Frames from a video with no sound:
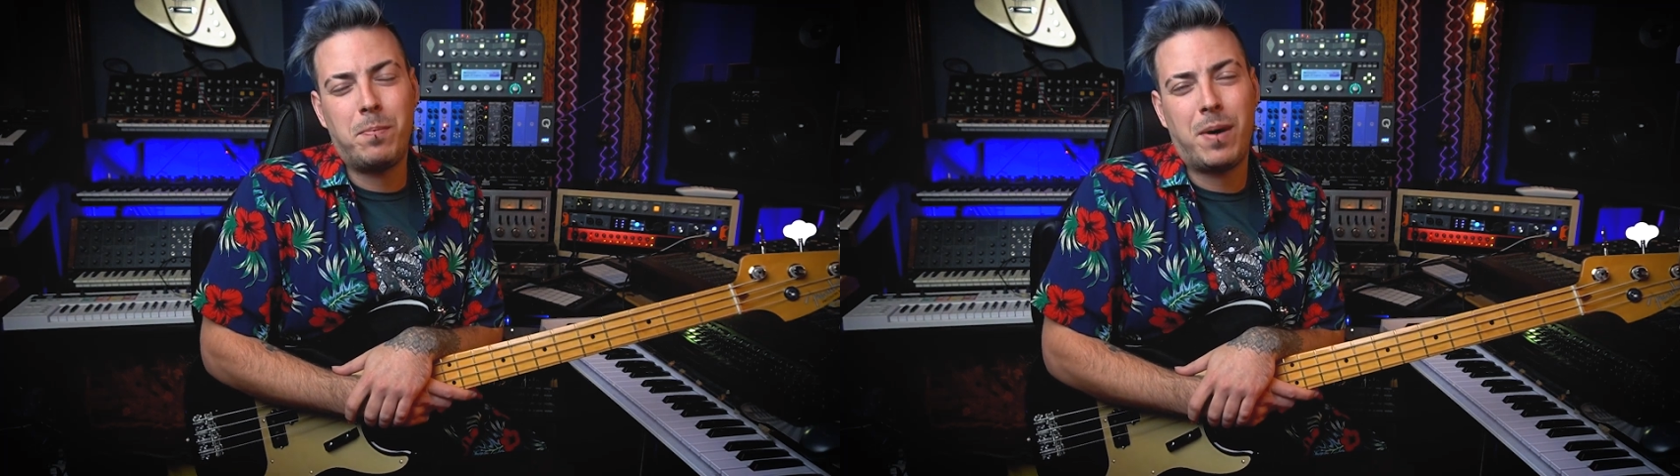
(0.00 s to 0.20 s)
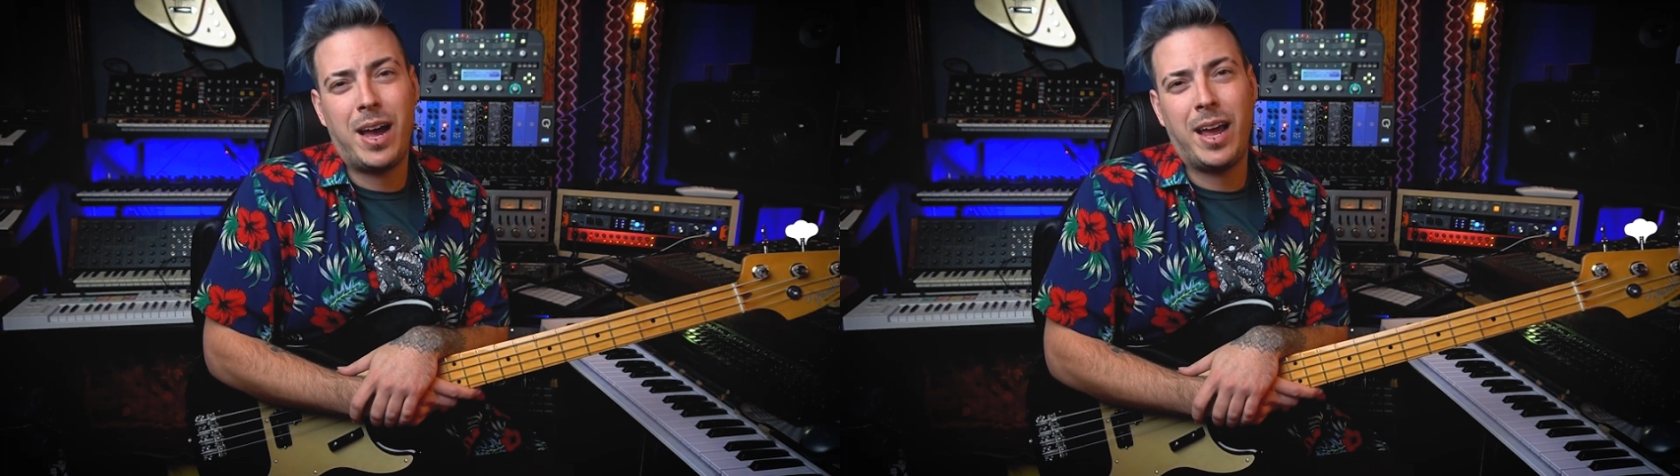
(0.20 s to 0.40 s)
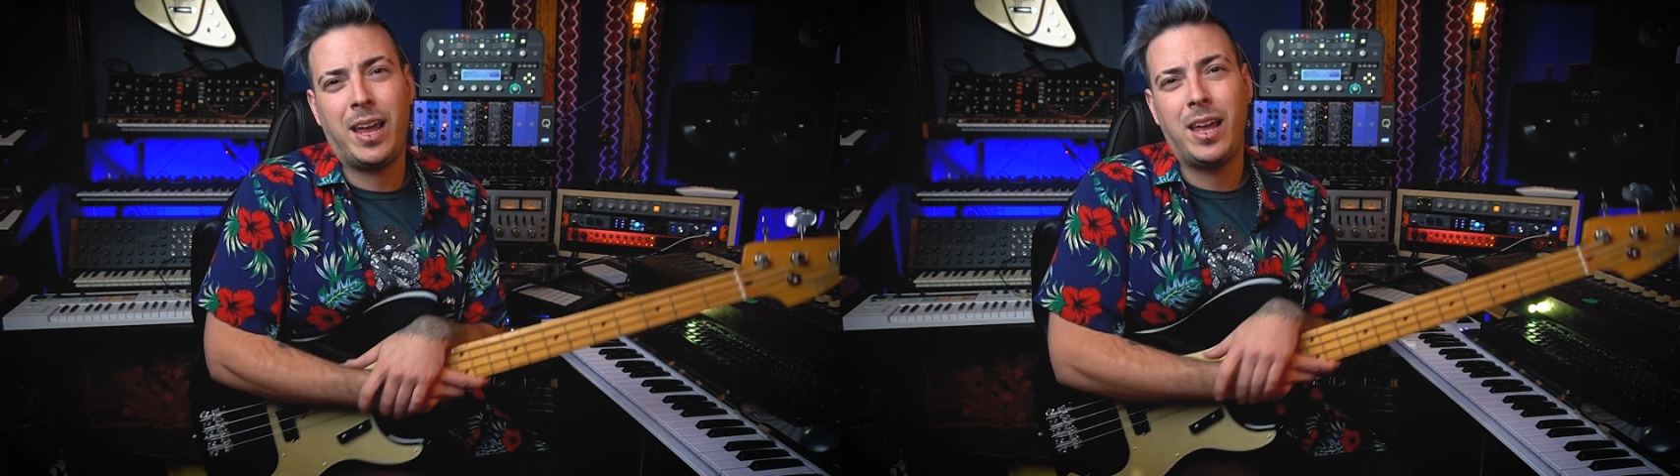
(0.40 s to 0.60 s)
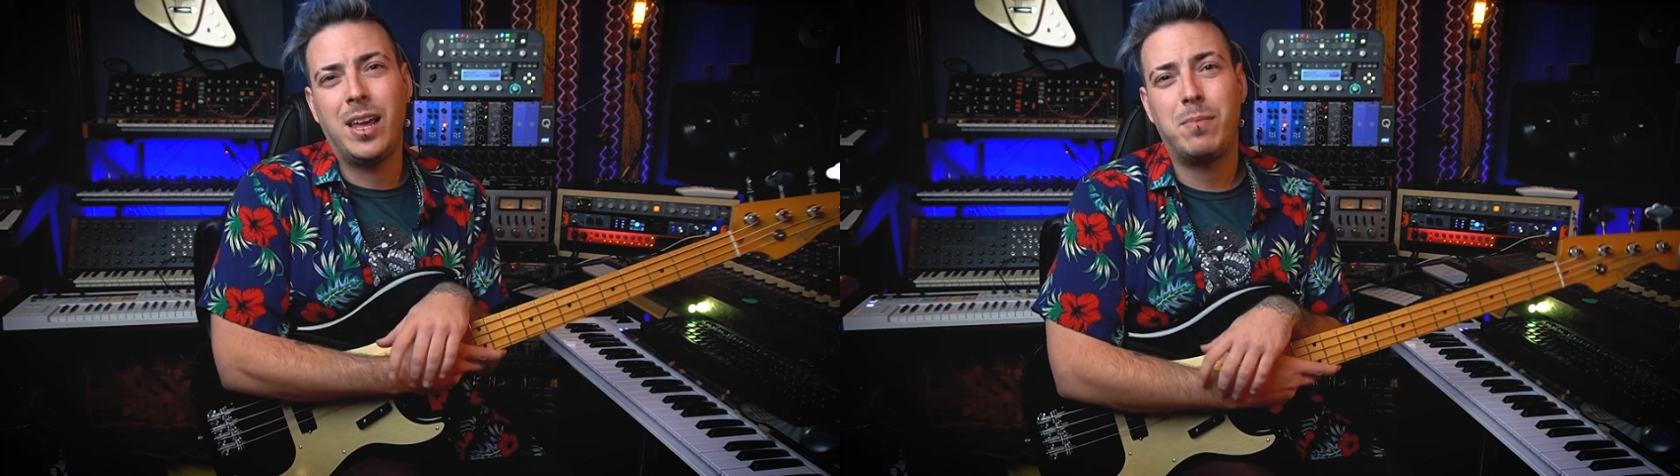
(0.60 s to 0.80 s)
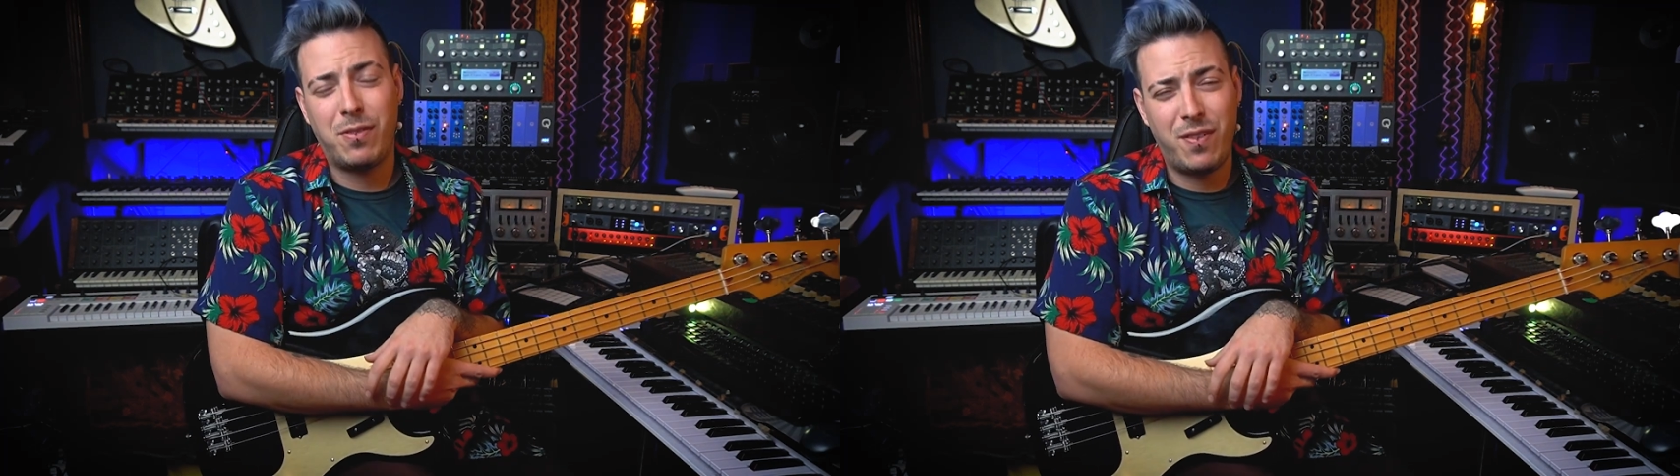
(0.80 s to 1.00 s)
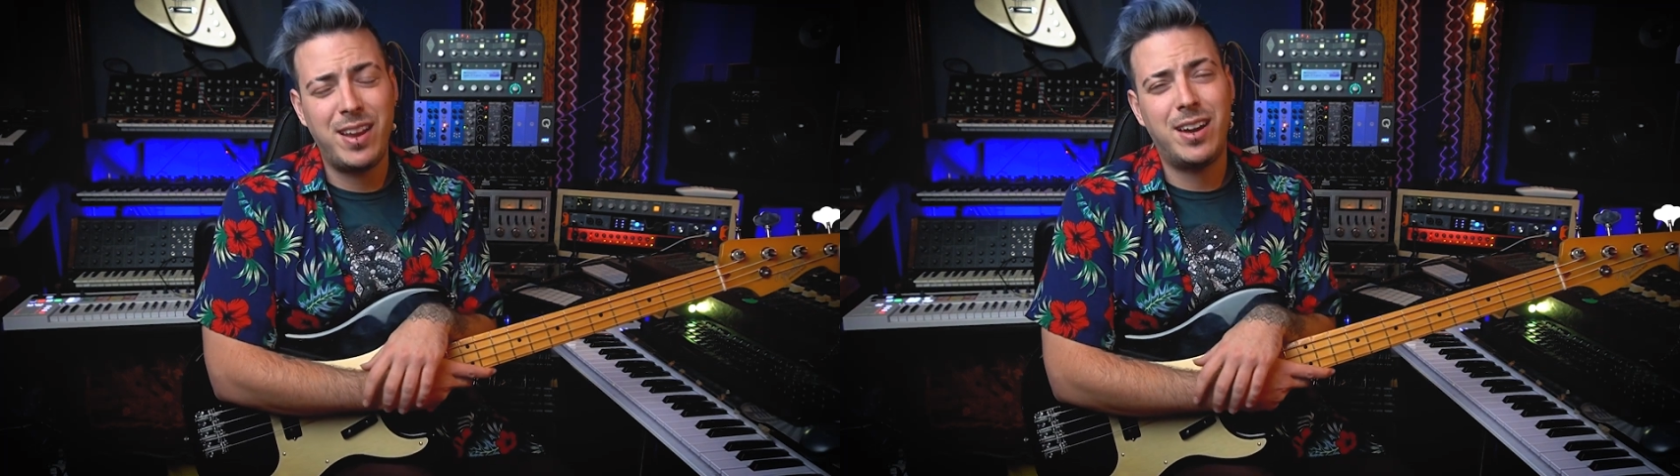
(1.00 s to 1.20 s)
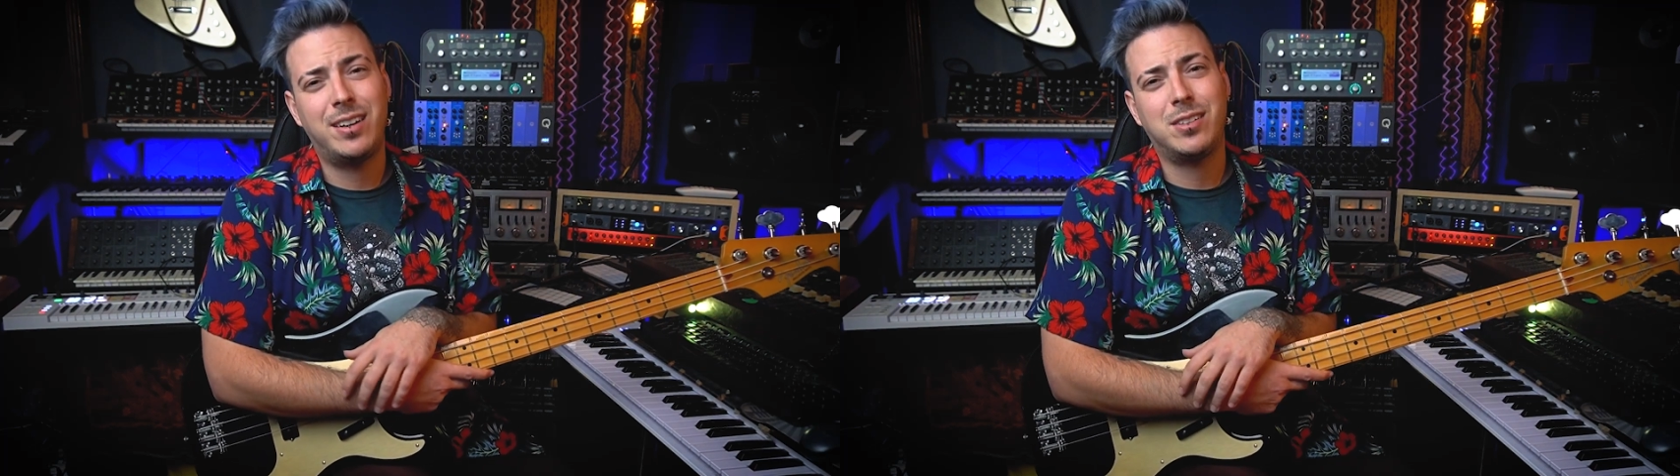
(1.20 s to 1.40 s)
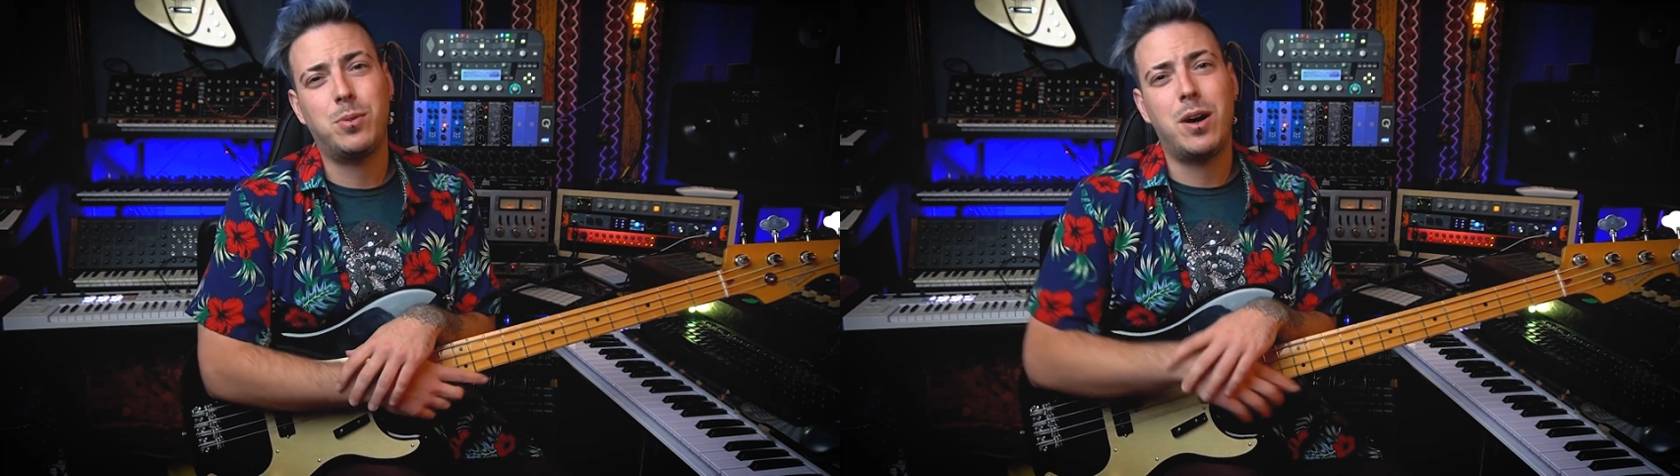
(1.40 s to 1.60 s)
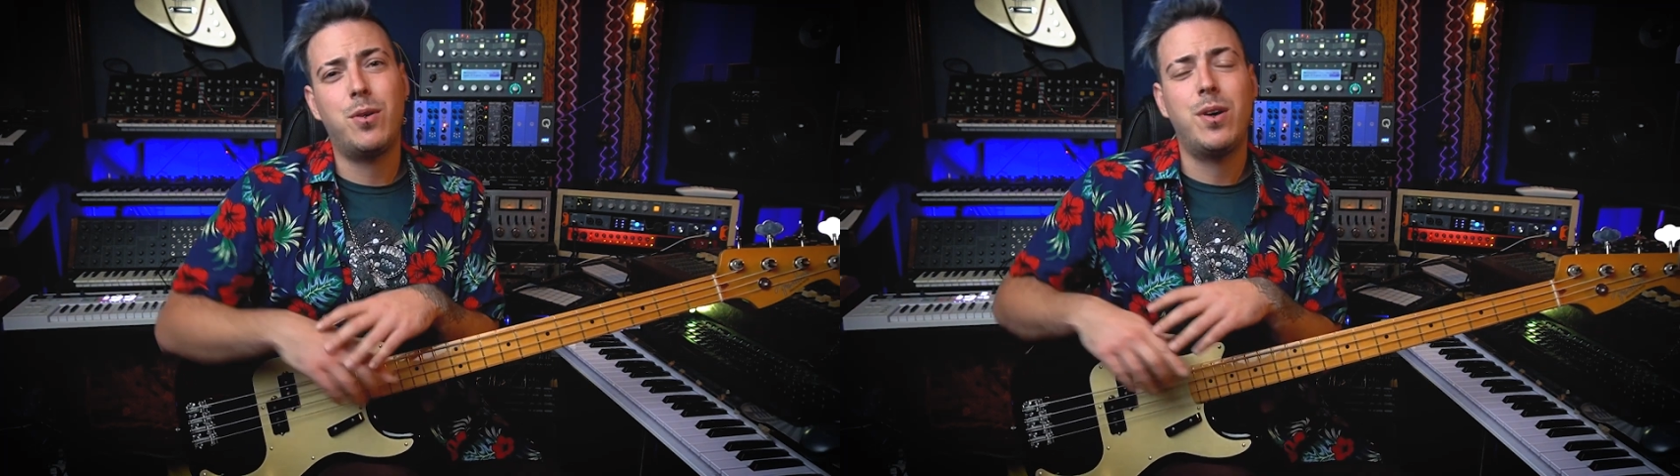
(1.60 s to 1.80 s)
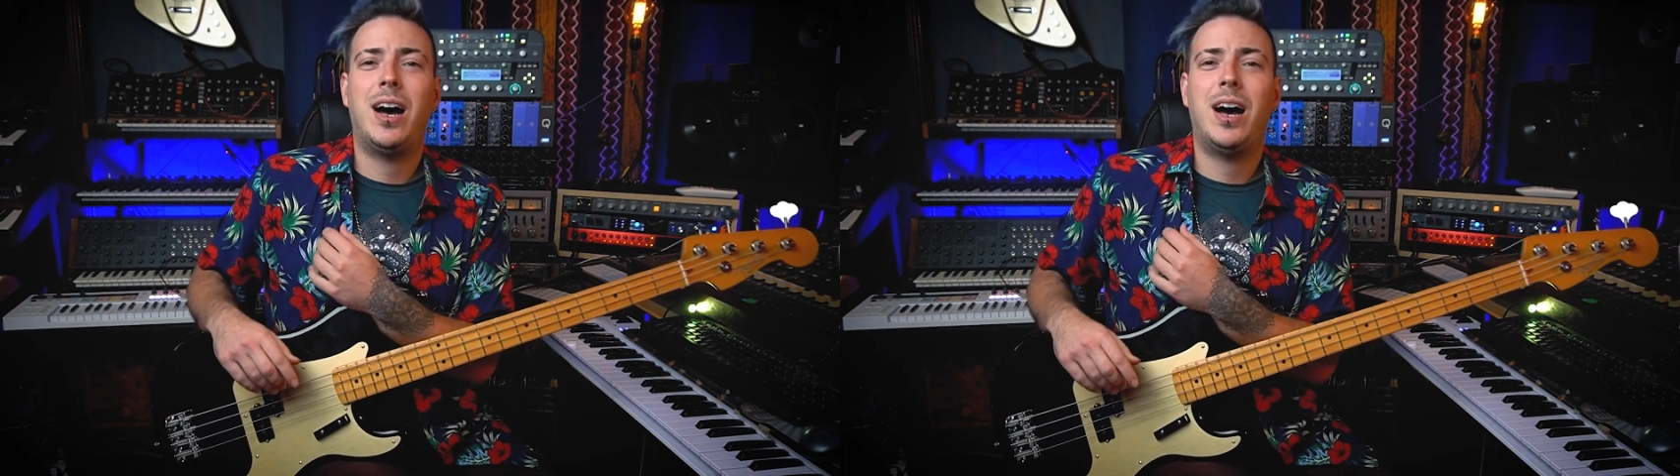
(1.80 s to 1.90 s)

by Fender as well.